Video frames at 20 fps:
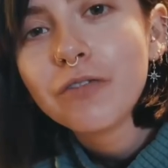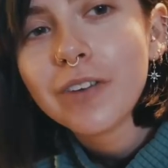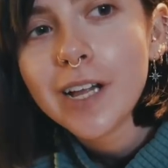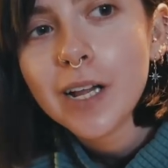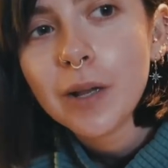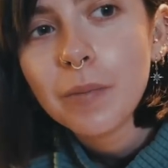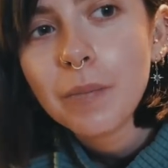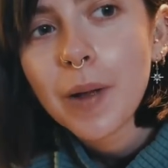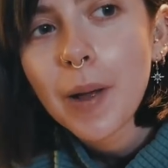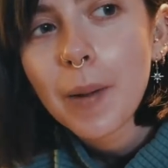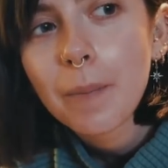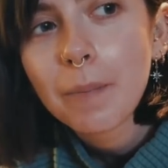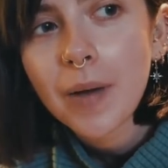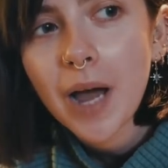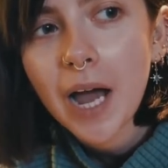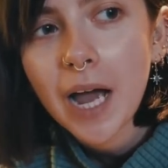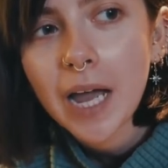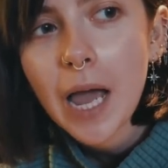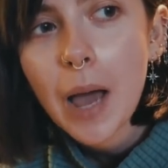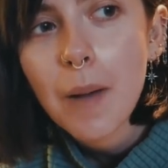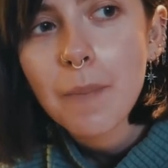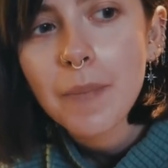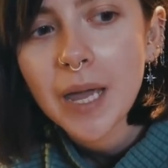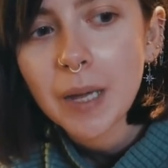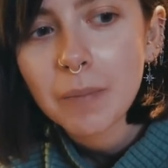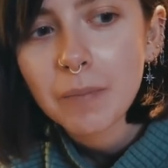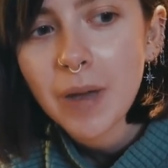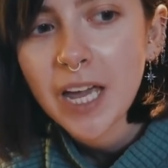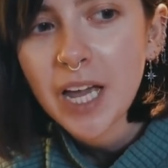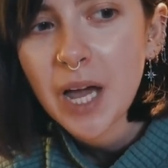film my
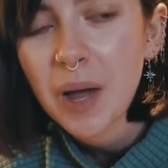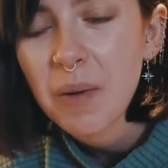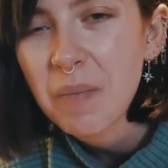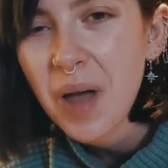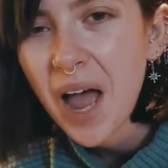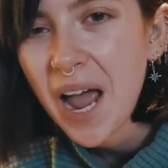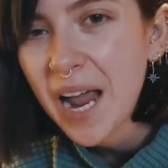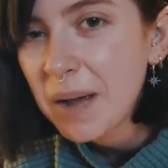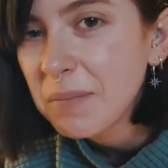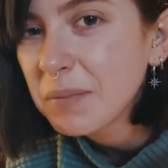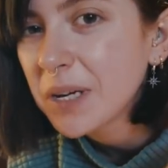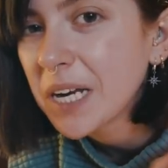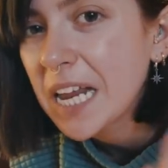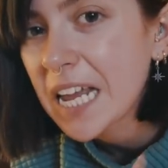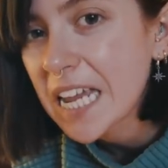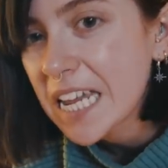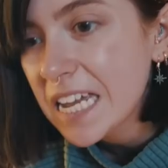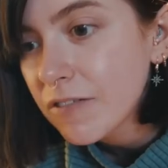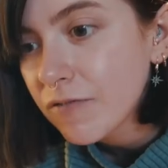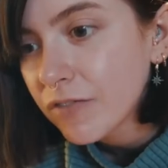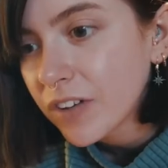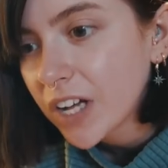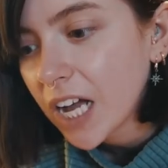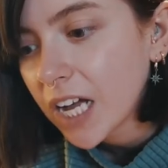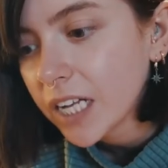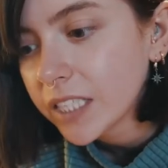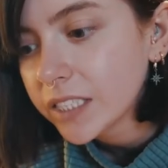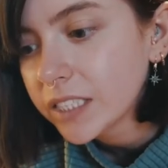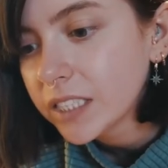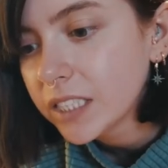pink makeup. I am gonna eat
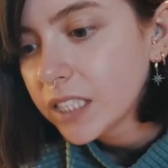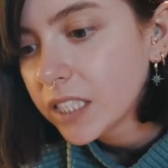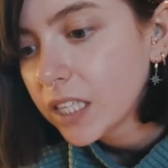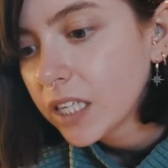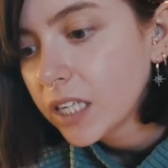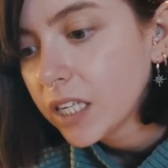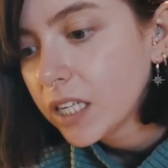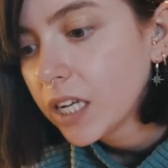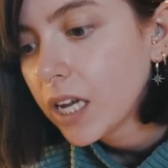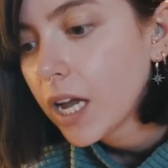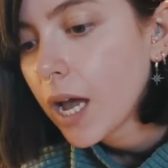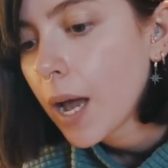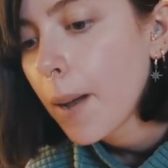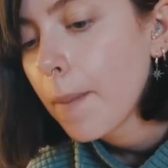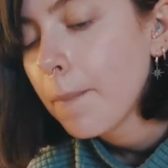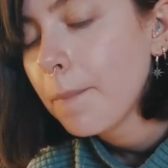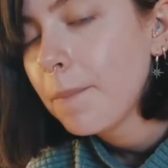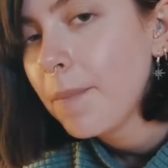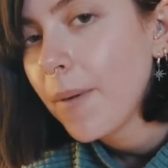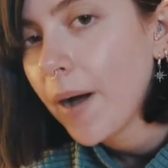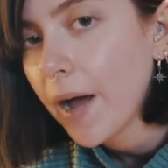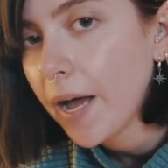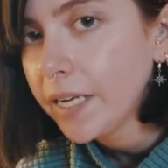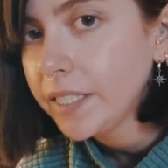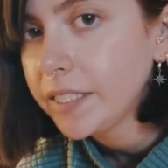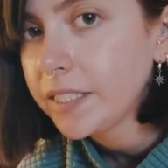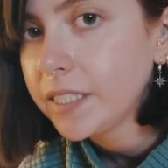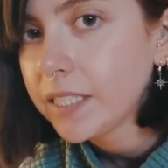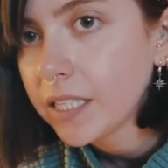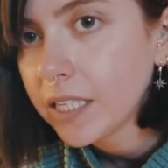first,
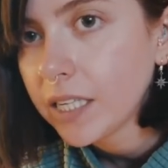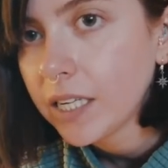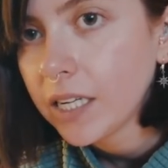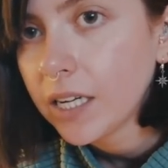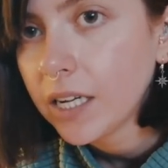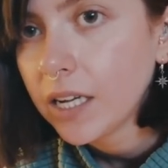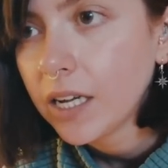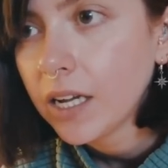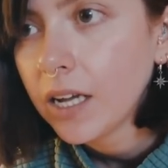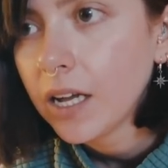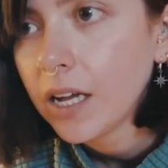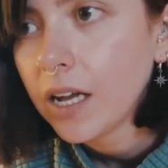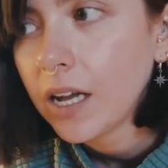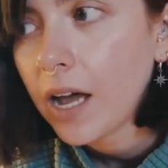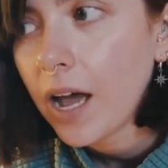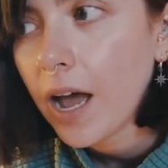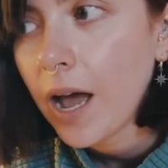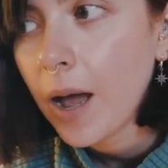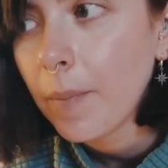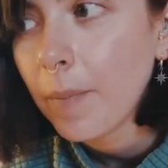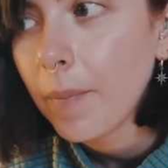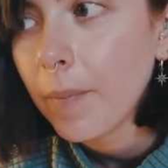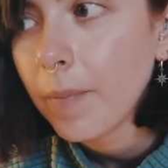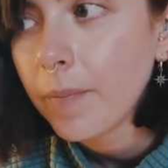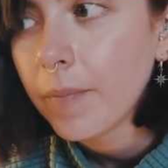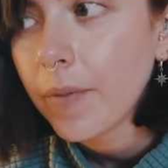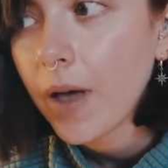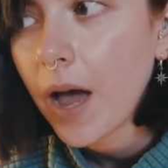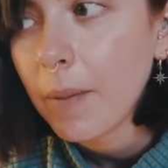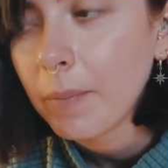but um,
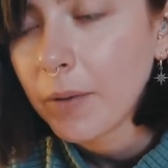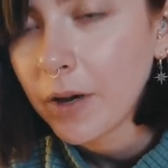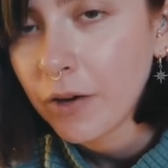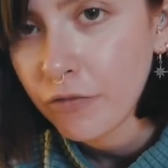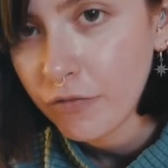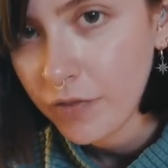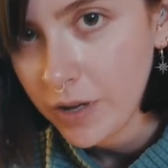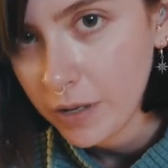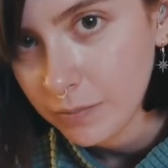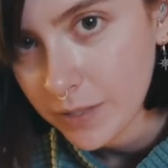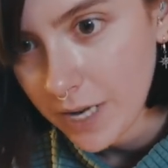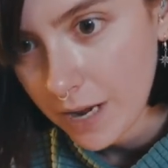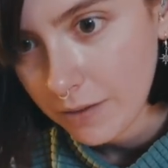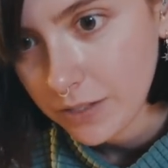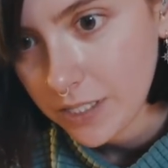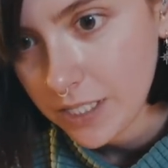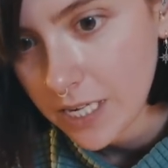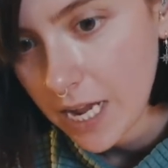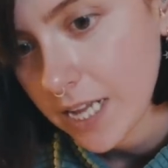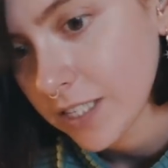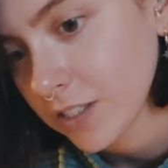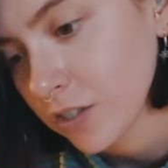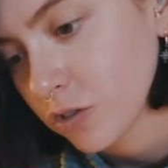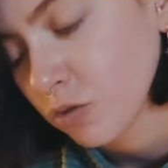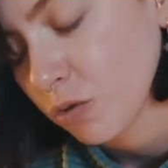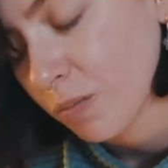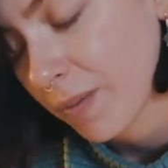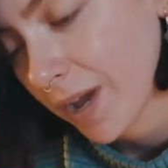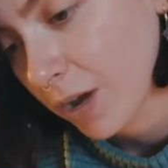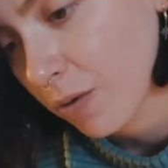I'm gonna film downstairs
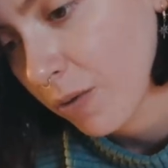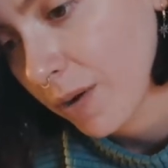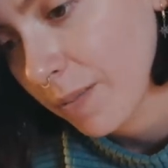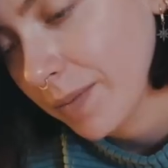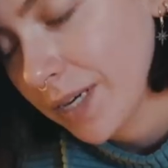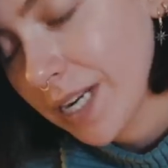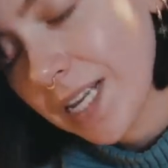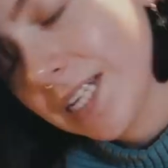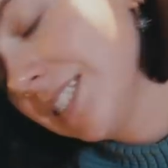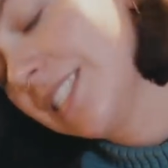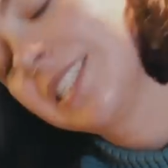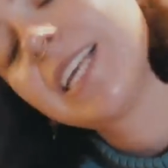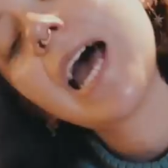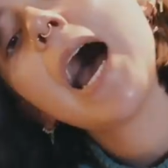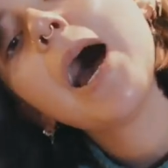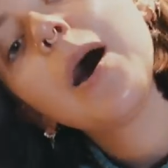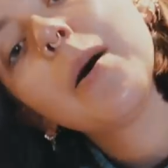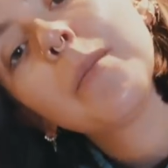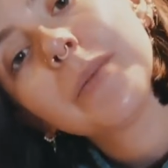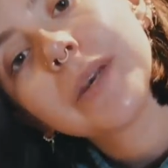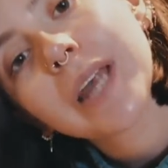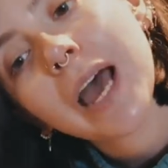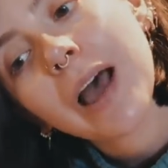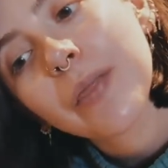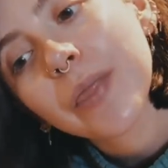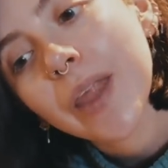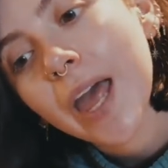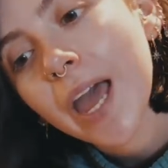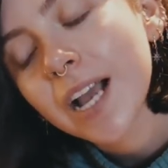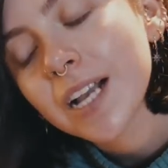because all my equipment is set up
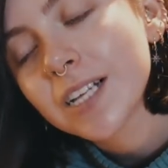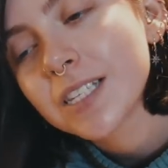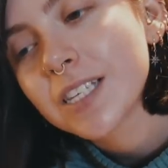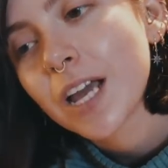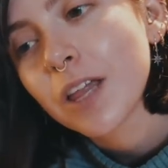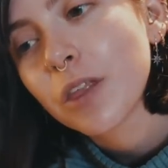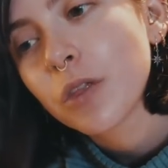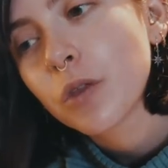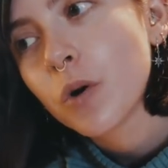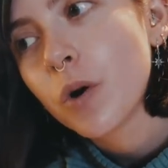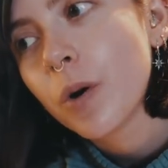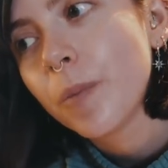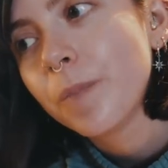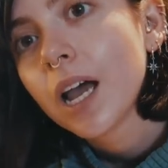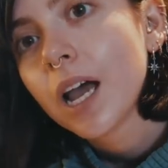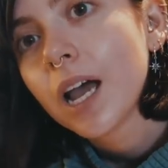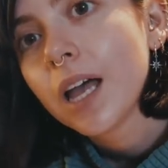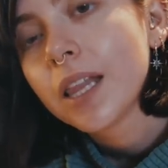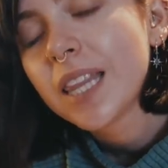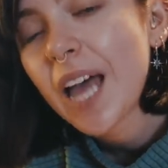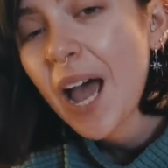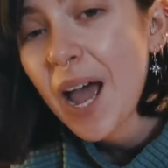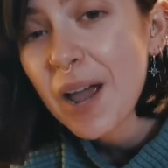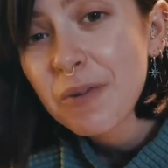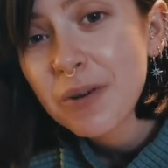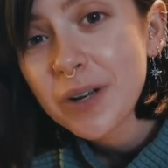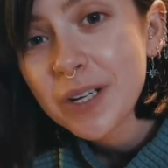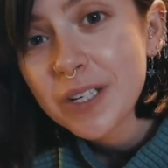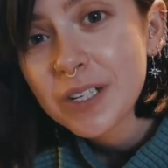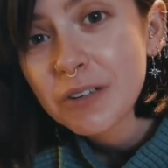down there because I thought that
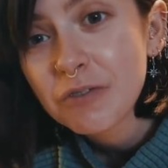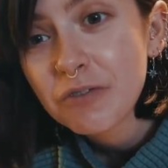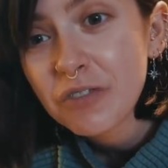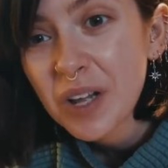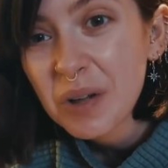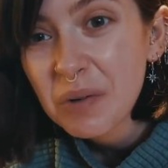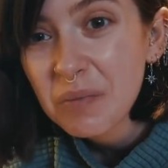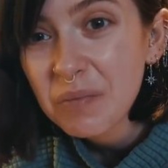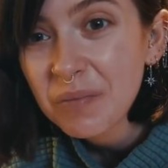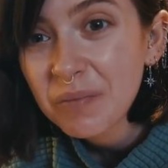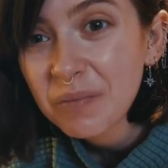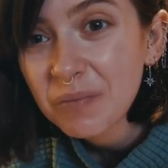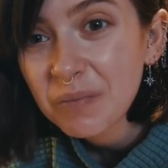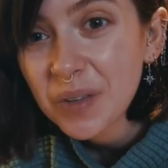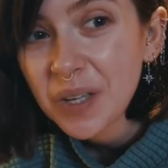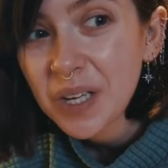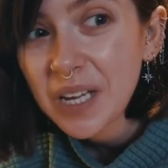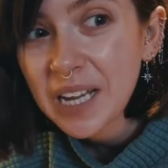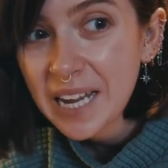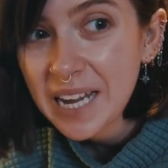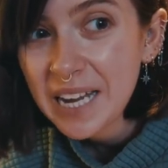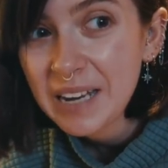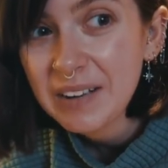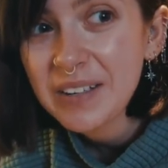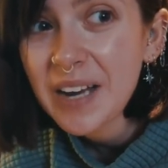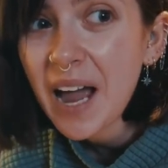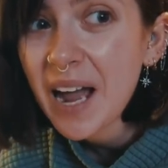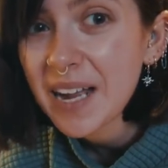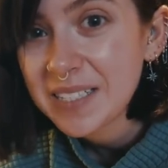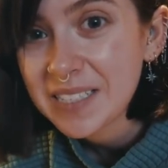I would film
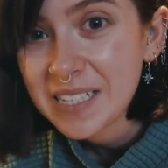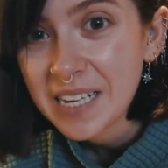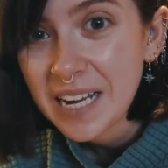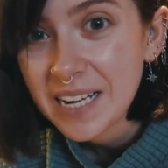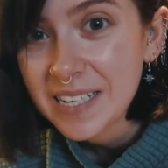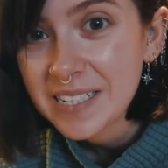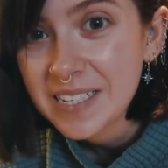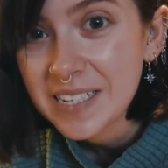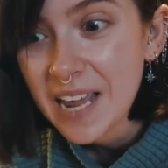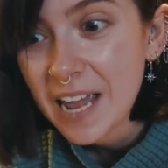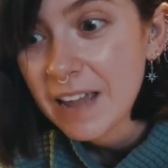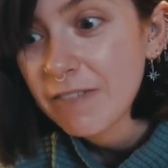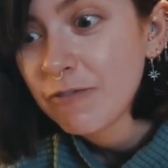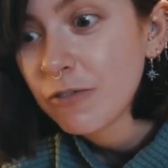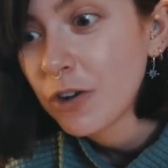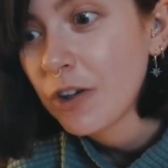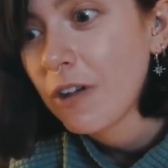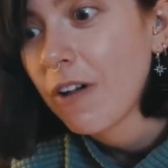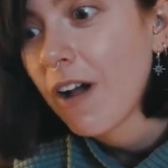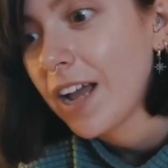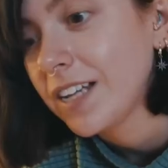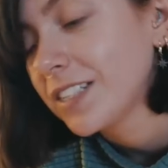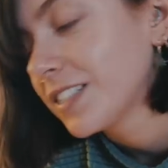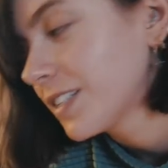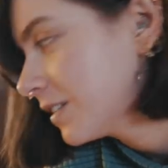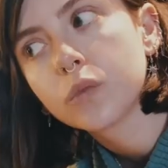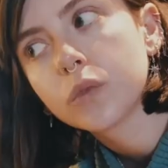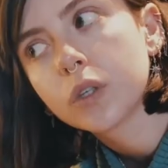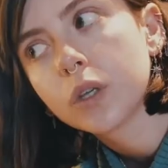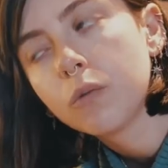it nicely today for you
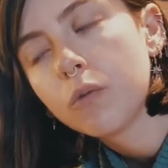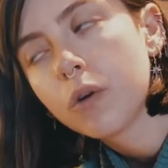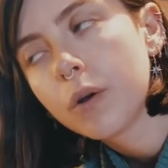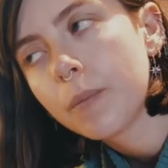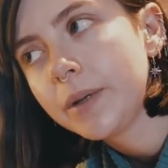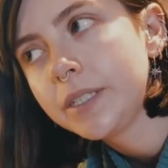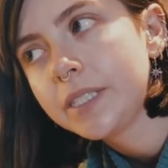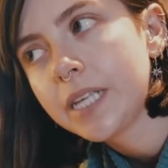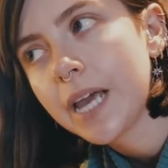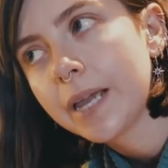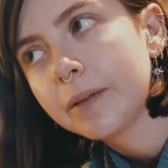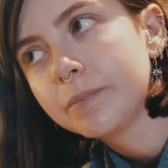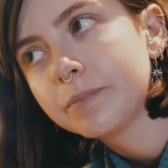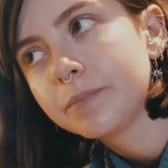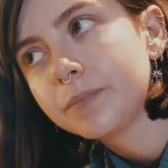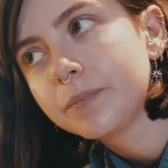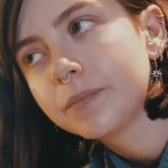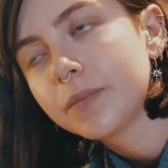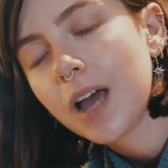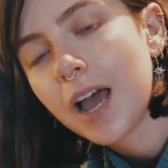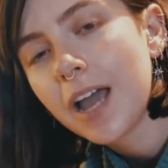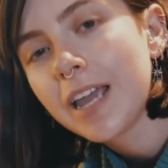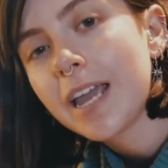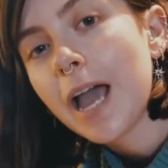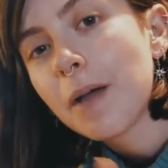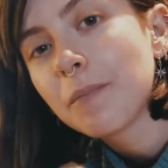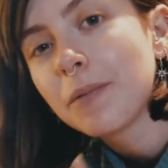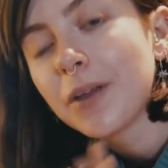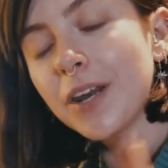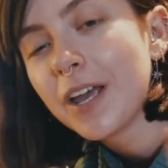guys. What am I saying?
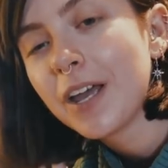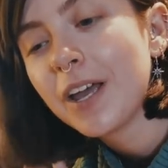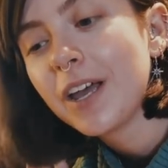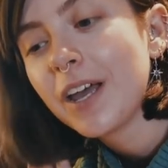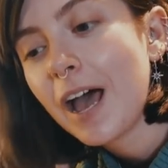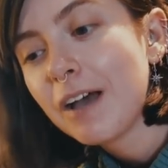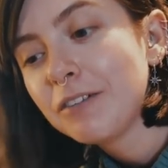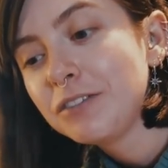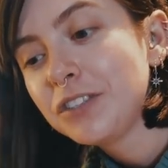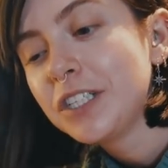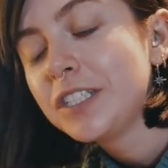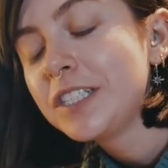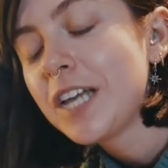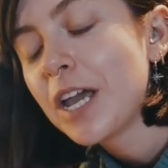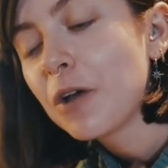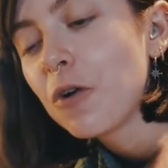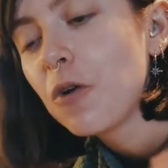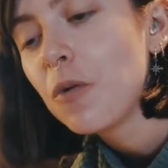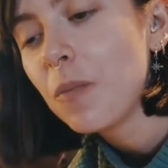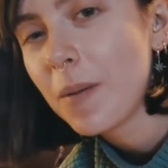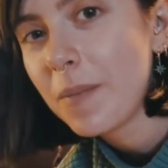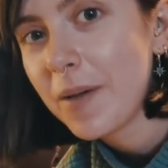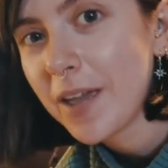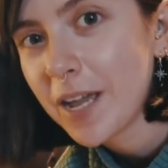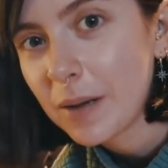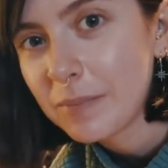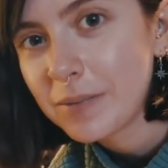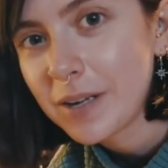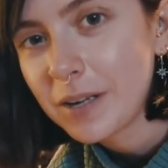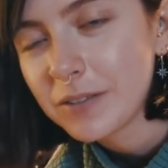Yeah, I'm gonna have to take all my
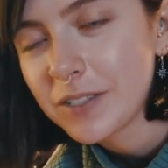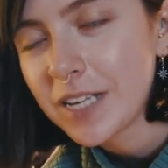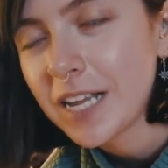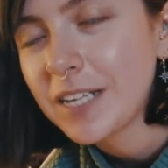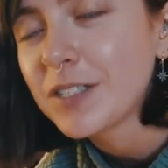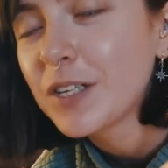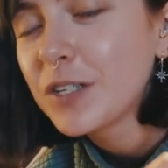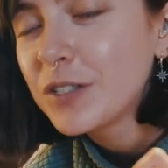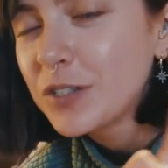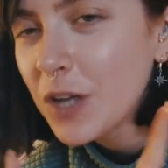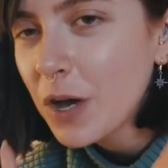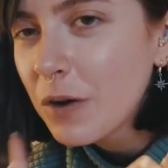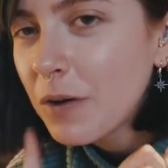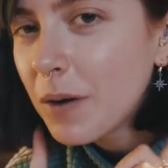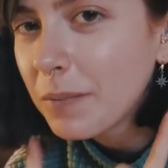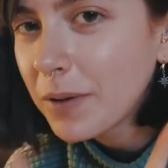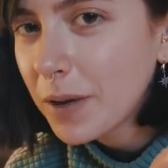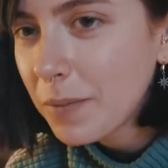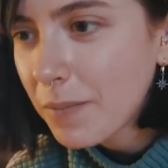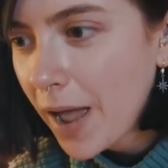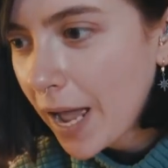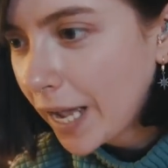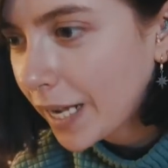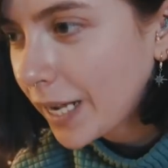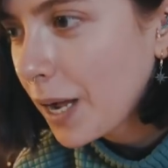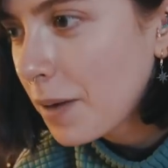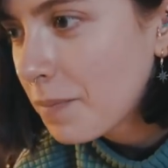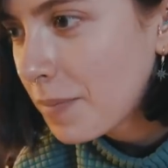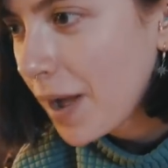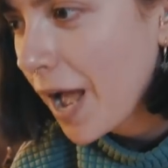makeup downstairs. So I'm gonna pack a